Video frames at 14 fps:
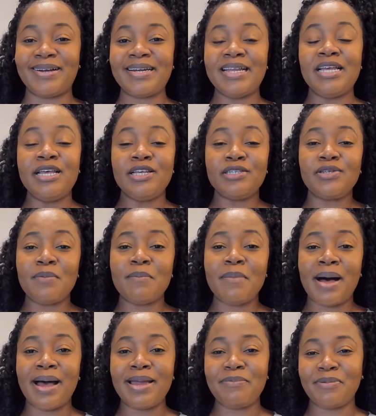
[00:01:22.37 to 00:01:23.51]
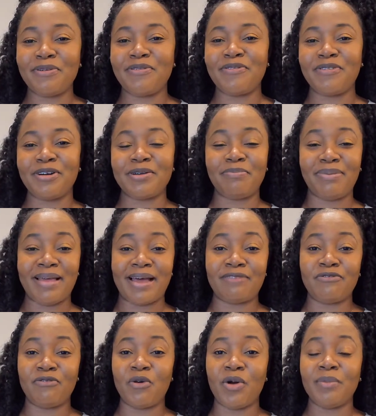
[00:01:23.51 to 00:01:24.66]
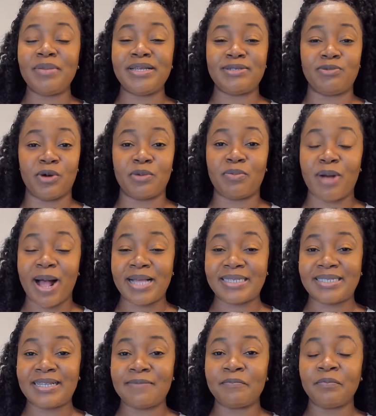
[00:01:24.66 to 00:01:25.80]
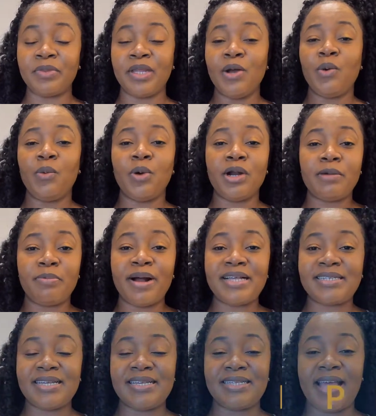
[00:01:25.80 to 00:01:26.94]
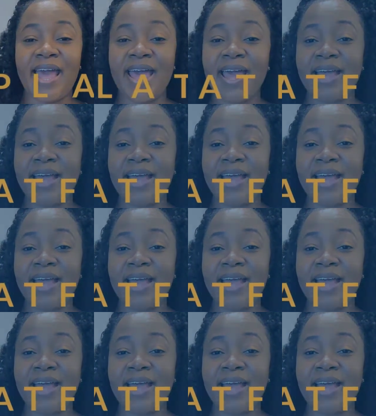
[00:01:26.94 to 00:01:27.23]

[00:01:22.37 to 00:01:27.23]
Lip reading: So my preferred platform is WordPress. WordPress is hands